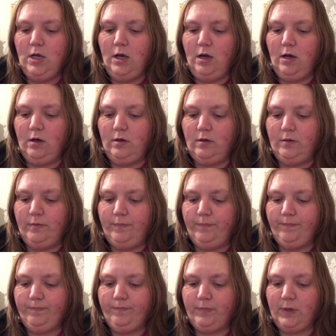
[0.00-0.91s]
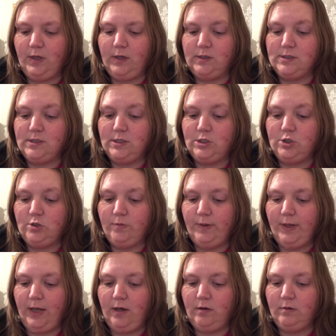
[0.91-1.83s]
like I said, she'll
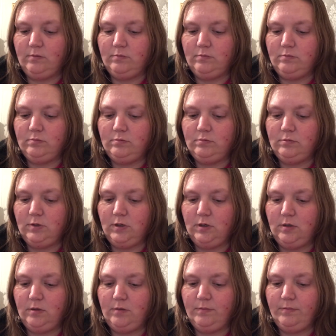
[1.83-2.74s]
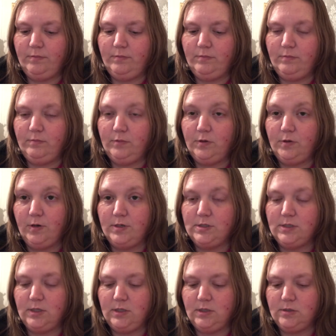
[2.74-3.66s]
be out the
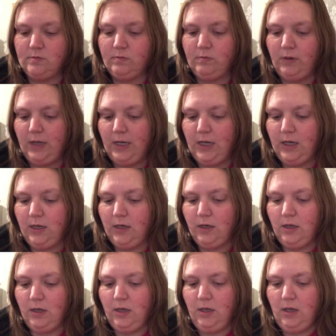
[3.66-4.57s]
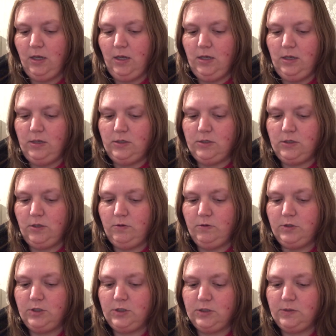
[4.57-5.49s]
rest of this week, so
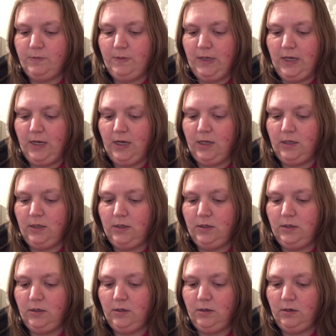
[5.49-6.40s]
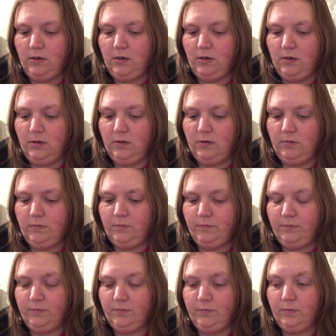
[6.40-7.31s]
it's just me and
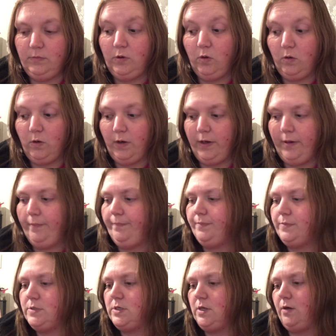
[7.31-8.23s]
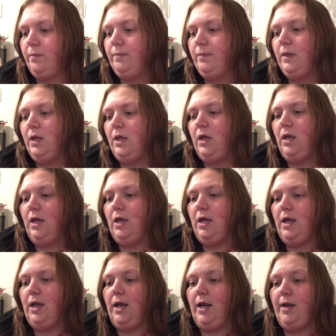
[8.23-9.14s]
Lori. So
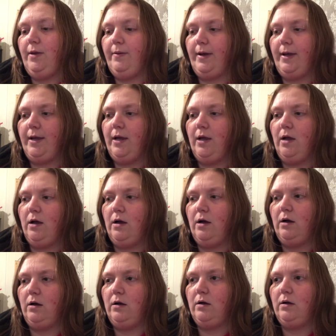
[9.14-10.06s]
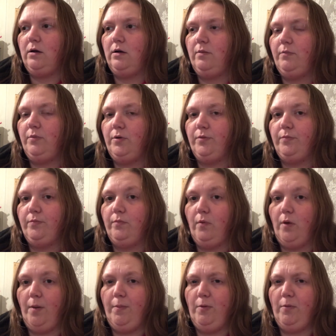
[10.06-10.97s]
anyway, but
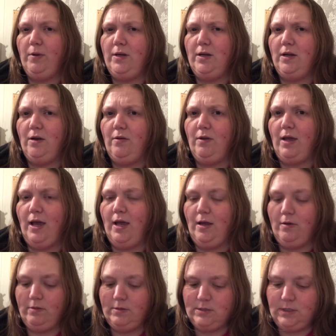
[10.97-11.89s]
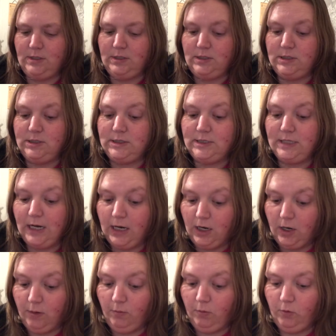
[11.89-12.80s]
well, I mean, we did okay. It wasn't
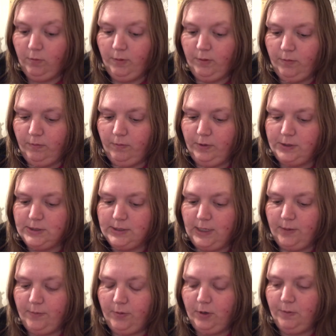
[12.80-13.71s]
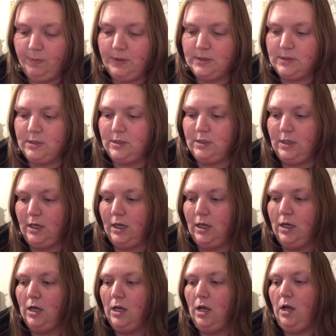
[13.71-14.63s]
terrible, but we stayed pretty busy today.